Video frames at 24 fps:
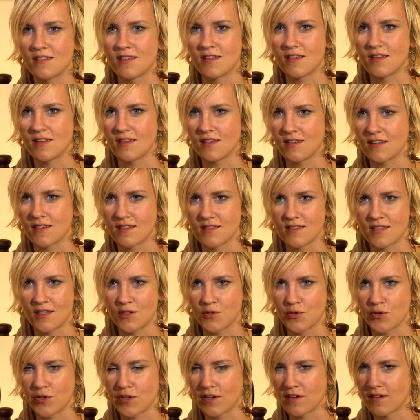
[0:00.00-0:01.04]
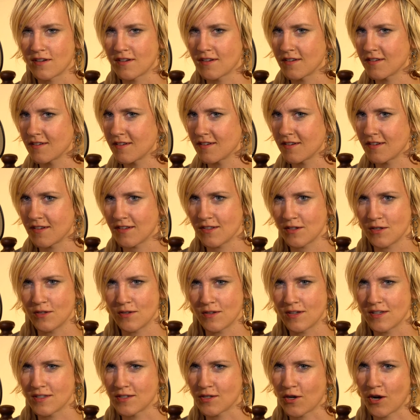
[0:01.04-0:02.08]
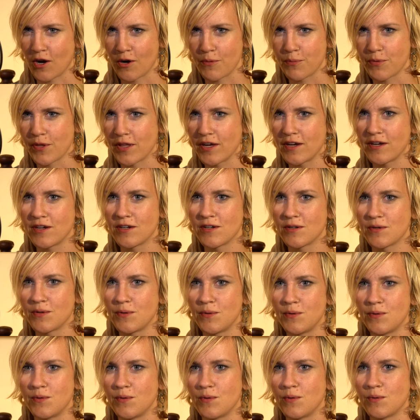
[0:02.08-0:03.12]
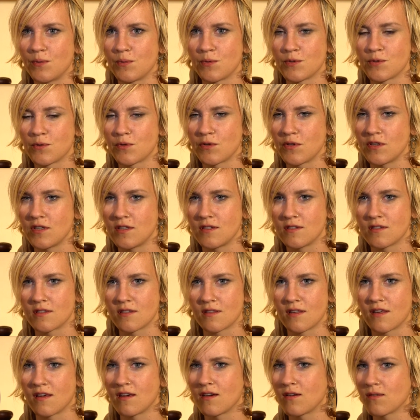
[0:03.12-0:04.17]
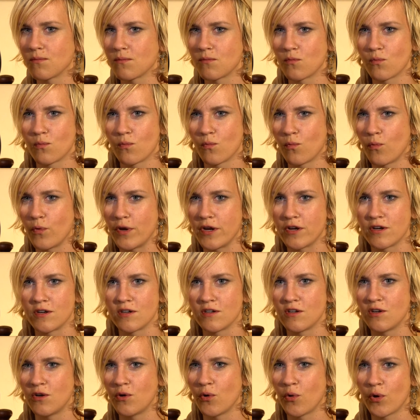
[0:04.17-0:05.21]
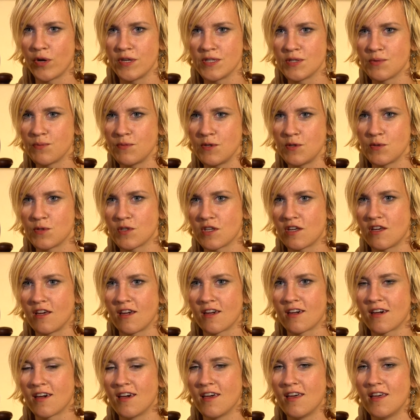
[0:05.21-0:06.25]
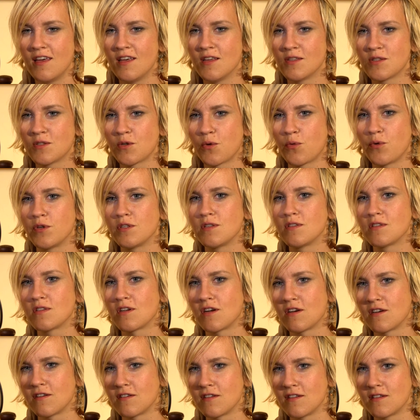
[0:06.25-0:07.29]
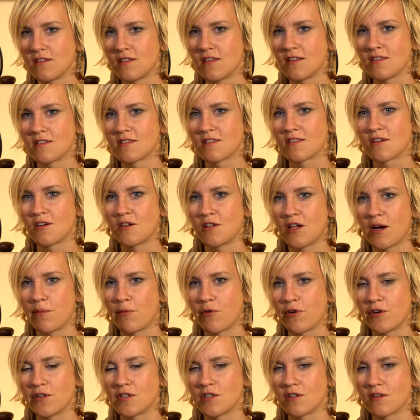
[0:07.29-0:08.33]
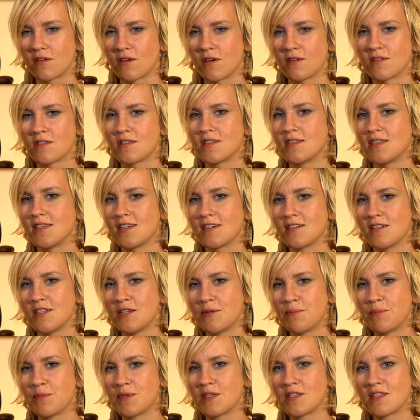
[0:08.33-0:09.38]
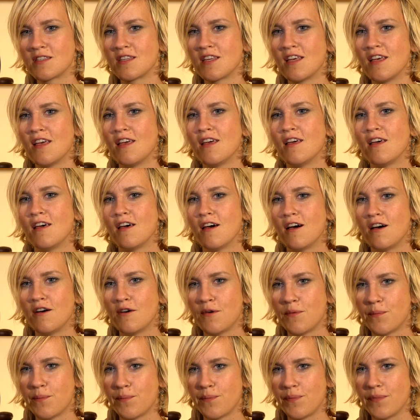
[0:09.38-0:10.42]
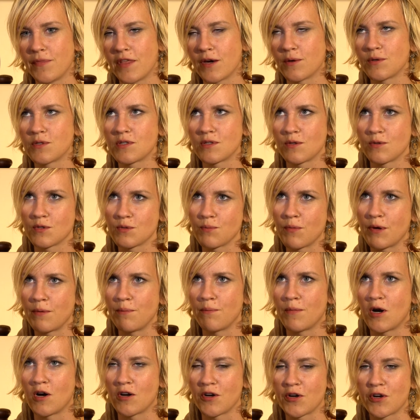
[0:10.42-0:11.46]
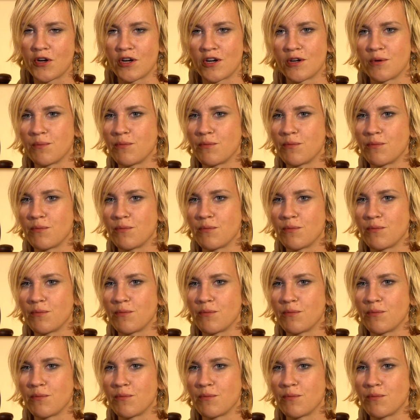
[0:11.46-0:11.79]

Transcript: who was really into like weird noise music. So we started this collaboration called Stick Lips. Um, that was, it was my moniker before I met him, but then it turned into a band, and